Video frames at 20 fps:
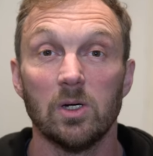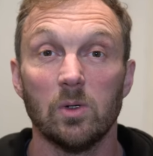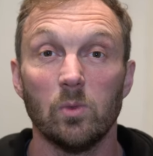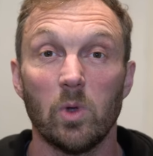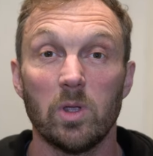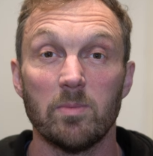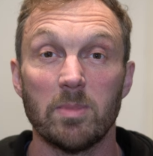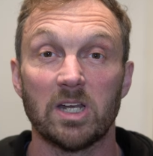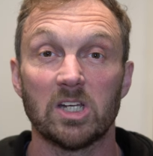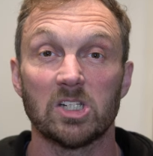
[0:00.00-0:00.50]

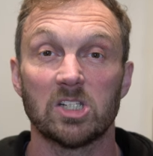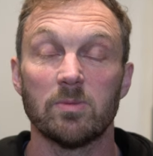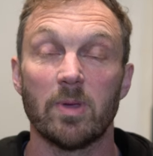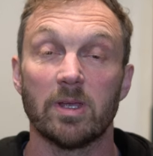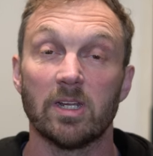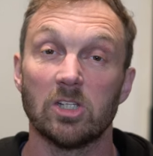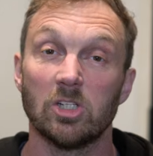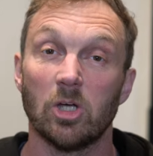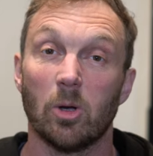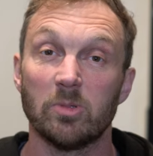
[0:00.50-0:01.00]
We managed to
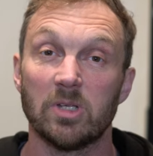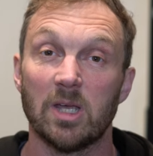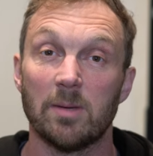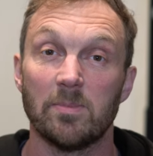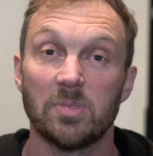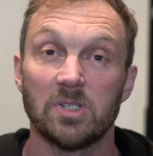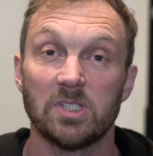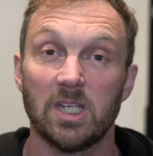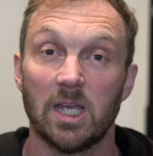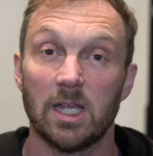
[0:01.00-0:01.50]
make the top 10%
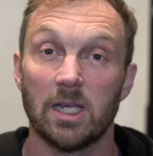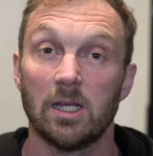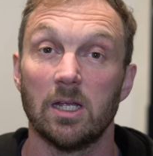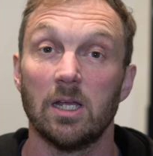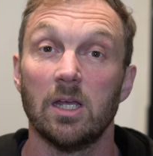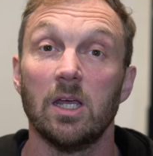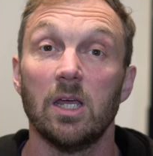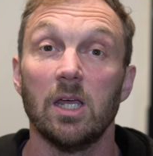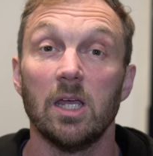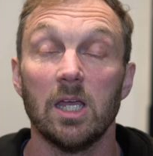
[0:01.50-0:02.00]

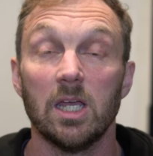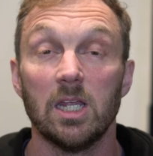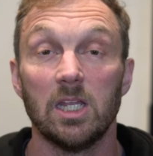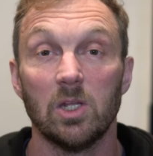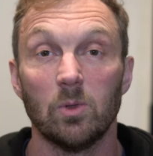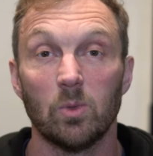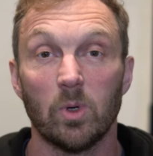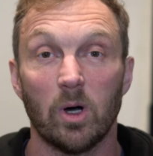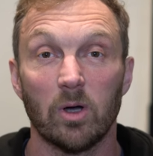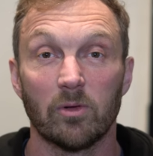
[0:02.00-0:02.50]

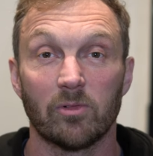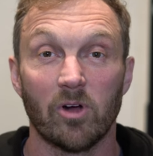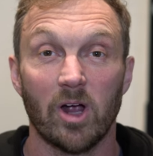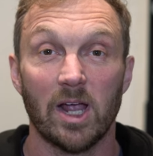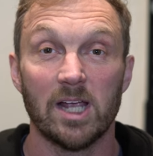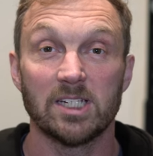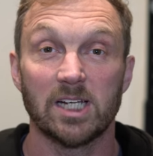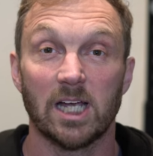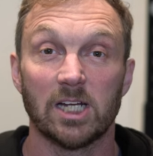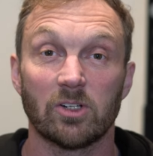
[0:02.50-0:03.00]
in the world
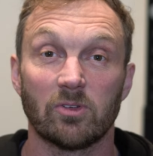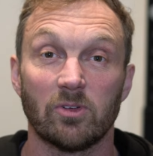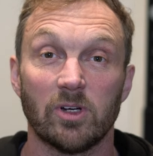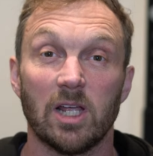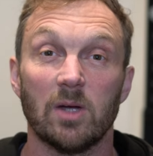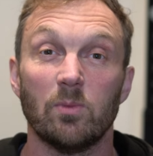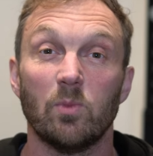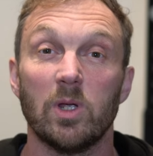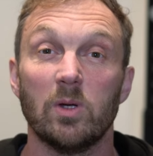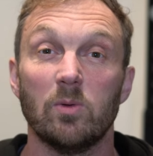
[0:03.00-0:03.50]
for our age
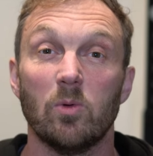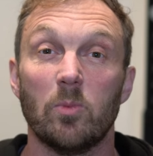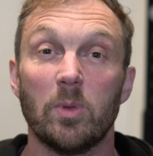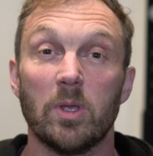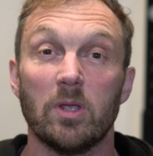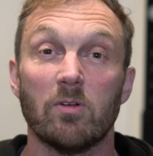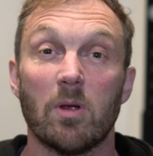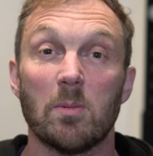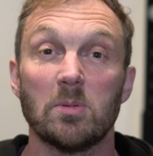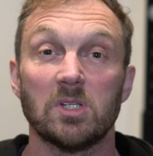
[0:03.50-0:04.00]
category, and we will
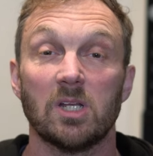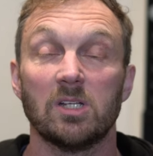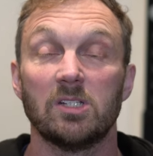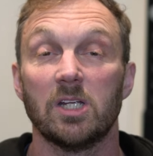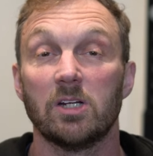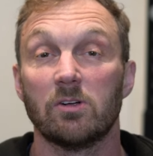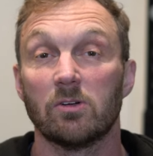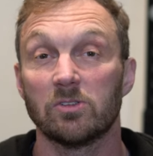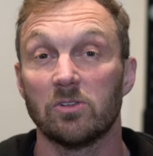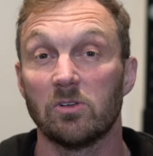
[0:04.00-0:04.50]
be
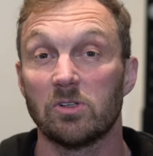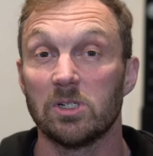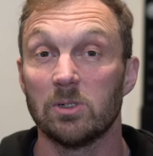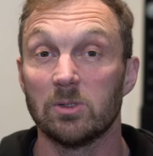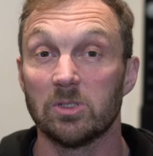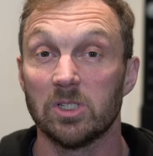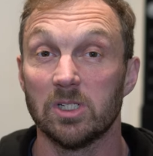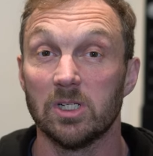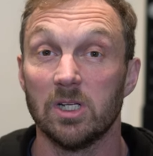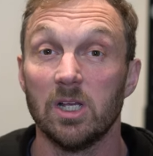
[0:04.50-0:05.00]
representing CrossFit
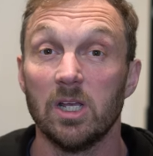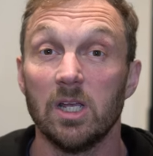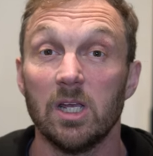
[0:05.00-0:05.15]
Chiltern